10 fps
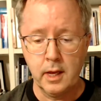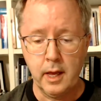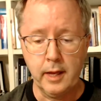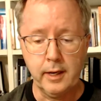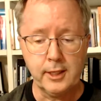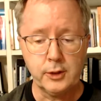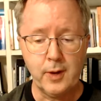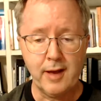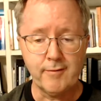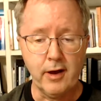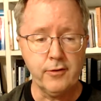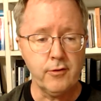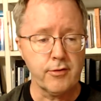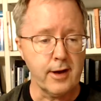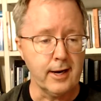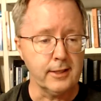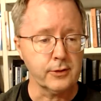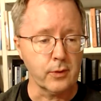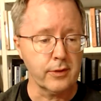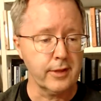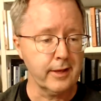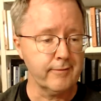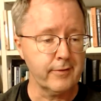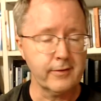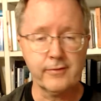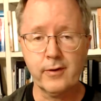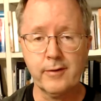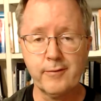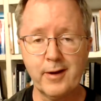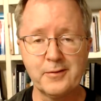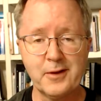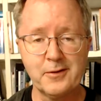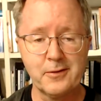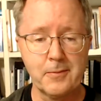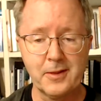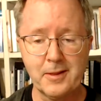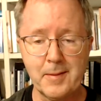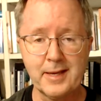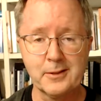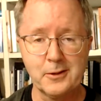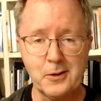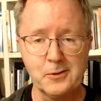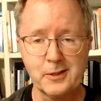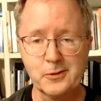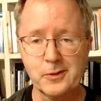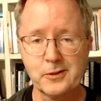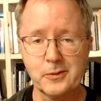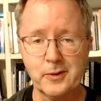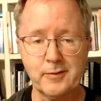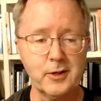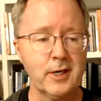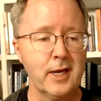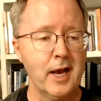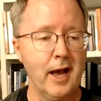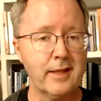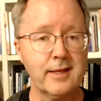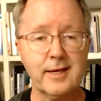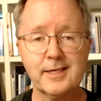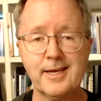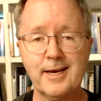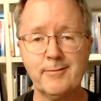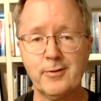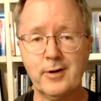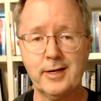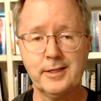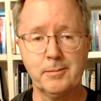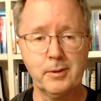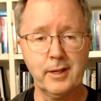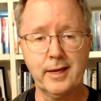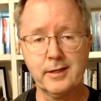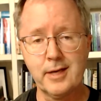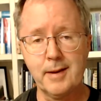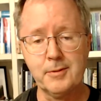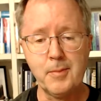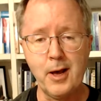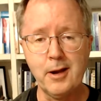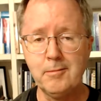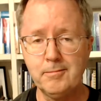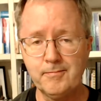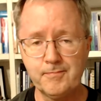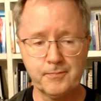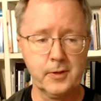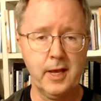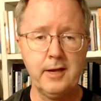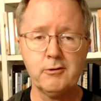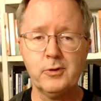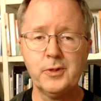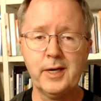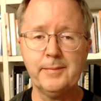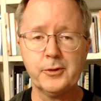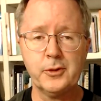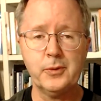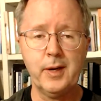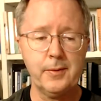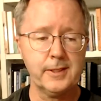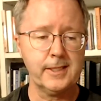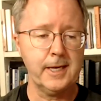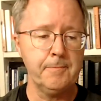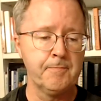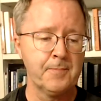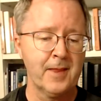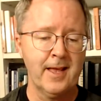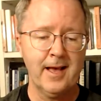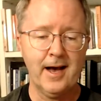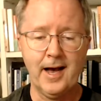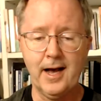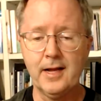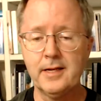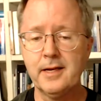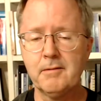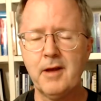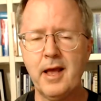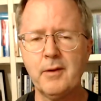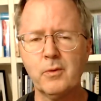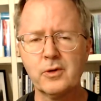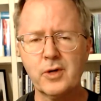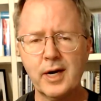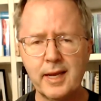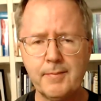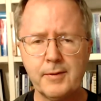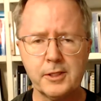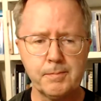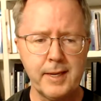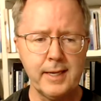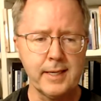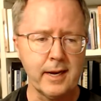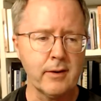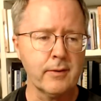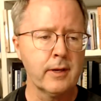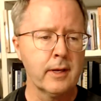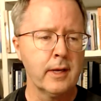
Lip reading: Unless you have other thoughts or if I've said something that makes no sense whatsoever, I think it's time for us to play it top to bottom. Okay, 2 times through, I would say, and we'll try to keep the speed down.